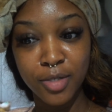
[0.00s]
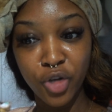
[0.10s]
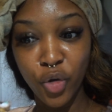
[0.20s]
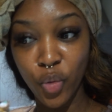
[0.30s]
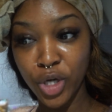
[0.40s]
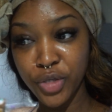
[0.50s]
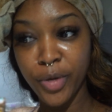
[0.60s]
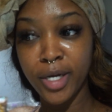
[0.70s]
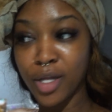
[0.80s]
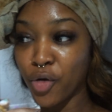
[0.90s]
So we're
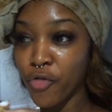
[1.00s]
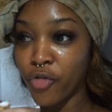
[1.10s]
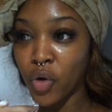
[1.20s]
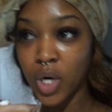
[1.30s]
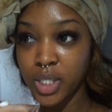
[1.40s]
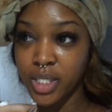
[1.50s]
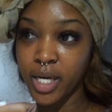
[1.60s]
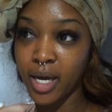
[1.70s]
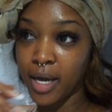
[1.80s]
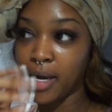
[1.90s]
doing a little vlog
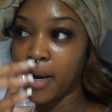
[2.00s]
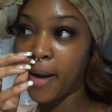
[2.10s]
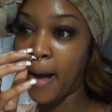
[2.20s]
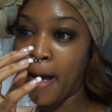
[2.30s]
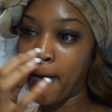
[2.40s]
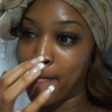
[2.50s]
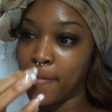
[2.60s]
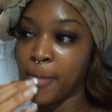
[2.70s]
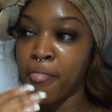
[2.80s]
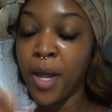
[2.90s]
today.
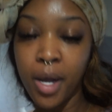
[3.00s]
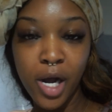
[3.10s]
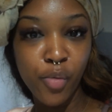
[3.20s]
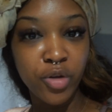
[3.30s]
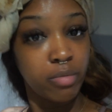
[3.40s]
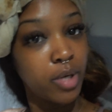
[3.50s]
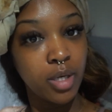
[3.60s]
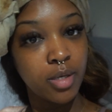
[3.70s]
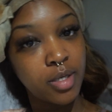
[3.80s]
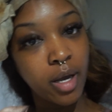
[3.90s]
Come with me
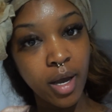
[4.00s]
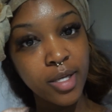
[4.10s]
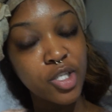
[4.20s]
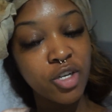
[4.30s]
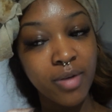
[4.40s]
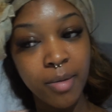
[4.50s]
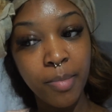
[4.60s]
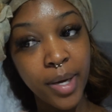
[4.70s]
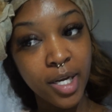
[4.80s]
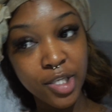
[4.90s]
to take Instagram
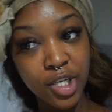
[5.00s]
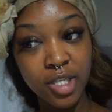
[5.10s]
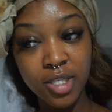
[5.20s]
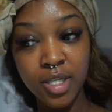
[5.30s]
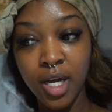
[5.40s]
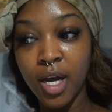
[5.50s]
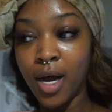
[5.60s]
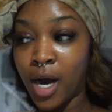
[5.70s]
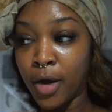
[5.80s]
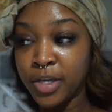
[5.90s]
pictures.
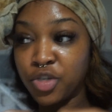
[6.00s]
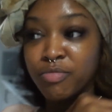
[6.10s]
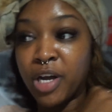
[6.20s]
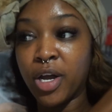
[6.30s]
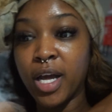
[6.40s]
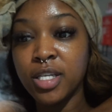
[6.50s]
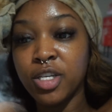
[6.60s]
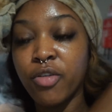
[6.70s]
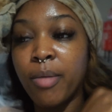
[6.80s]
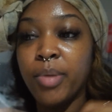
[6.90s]
How I shoot my own
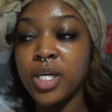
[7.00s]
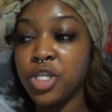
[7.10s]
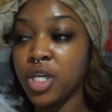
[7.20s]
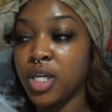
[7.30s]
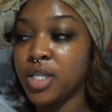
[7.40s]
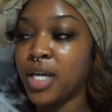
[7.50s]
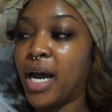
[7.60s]
Instagram pictures.